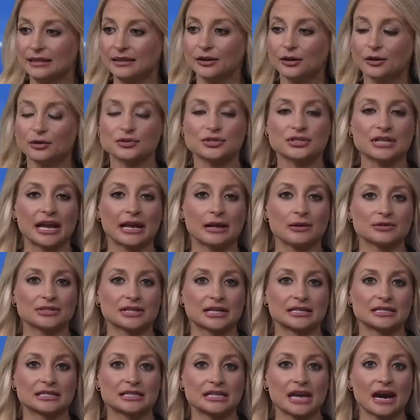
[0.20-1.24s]
Liquor sales
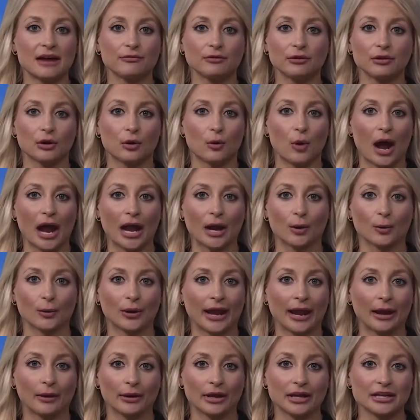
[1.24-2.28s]
in several Ohio
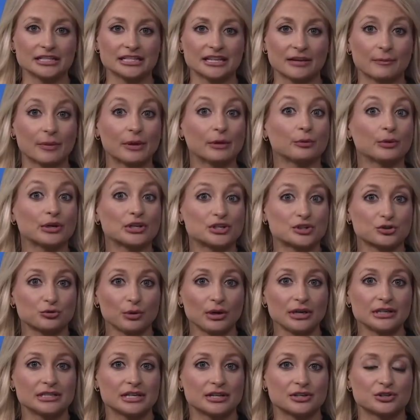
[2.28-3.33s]
counties have been
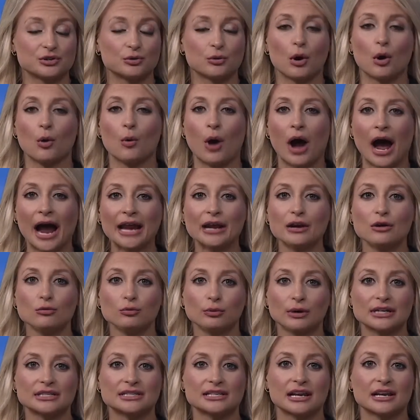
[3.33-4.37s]
restricted to Ohio
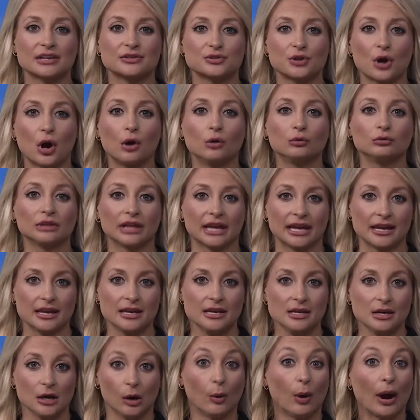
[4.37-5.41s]
residents only.
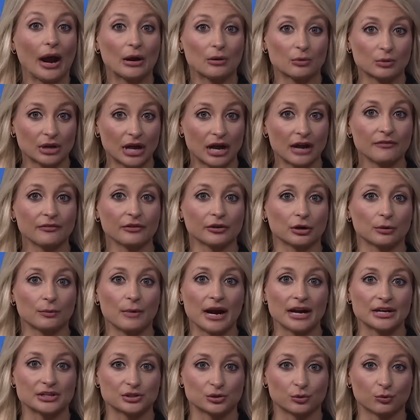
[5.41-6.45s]
Ohio Governor
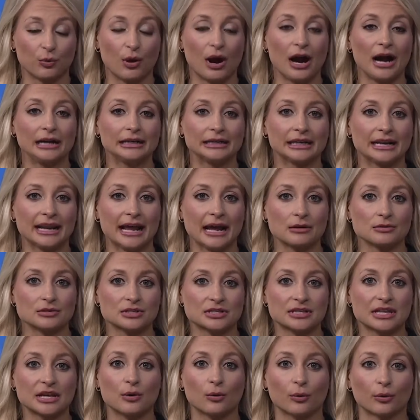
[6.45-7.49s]
Mike DeWine
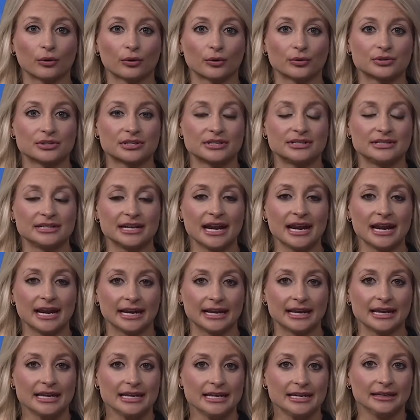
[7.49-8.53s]
announced the order today.